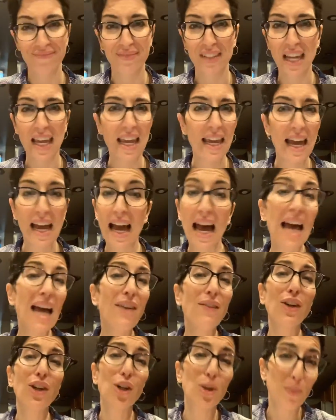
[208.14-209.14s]
I
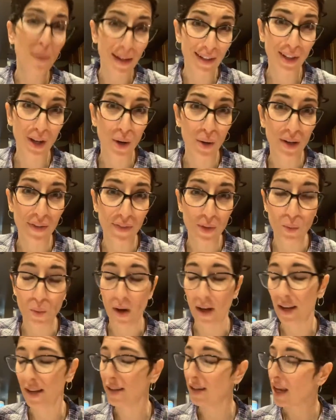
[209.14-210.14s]
have a coupon code if you
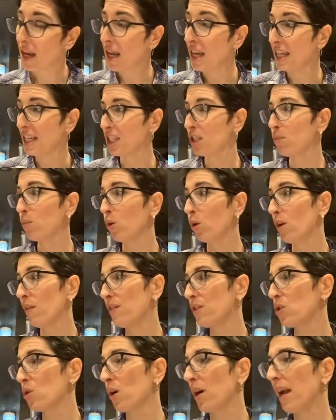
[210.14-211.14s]
want it, is the moral of
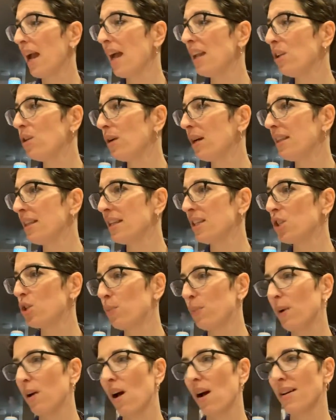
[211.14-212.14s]
the story. And you get these
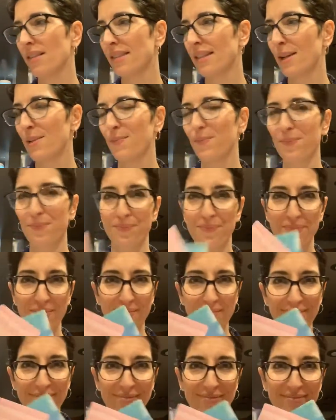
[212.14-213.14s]
super awesome
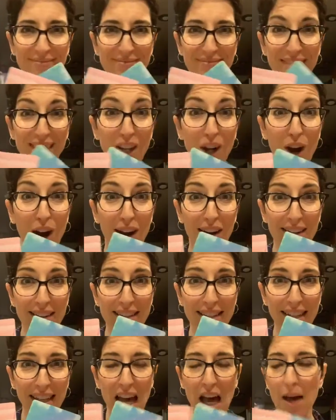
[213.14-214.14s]
cards
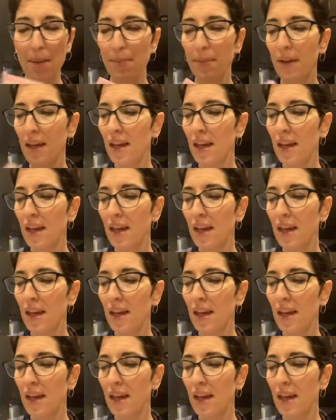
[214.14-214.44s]
that come.